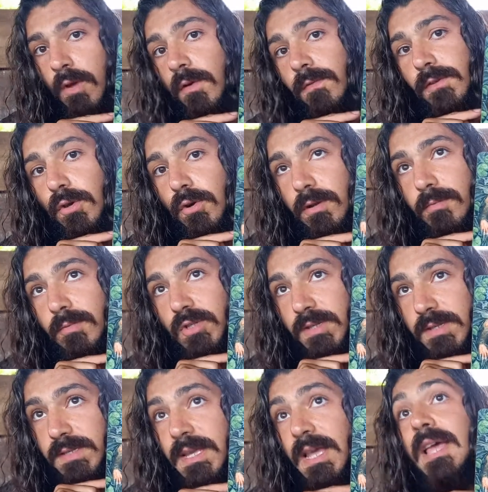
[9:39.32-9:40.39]
your
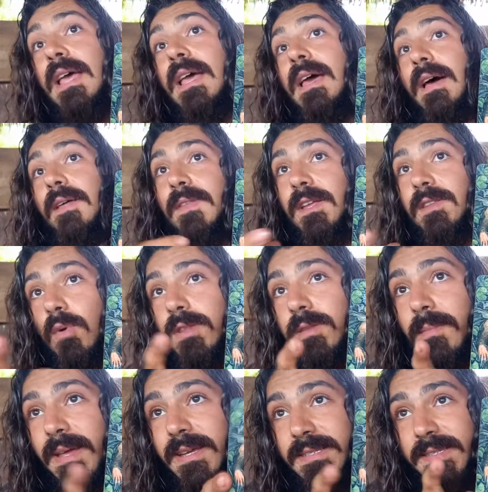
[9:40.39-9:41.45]
emotions. And that's what
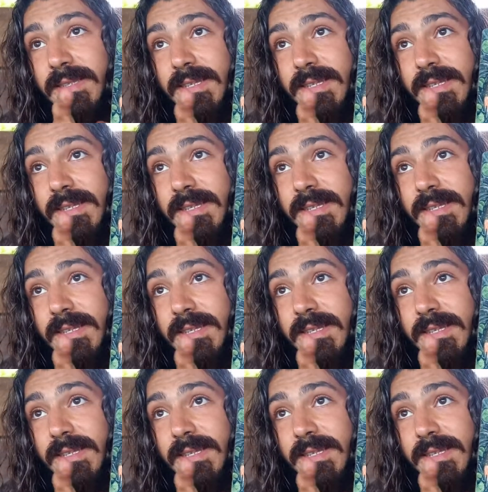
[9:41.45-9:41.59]
makes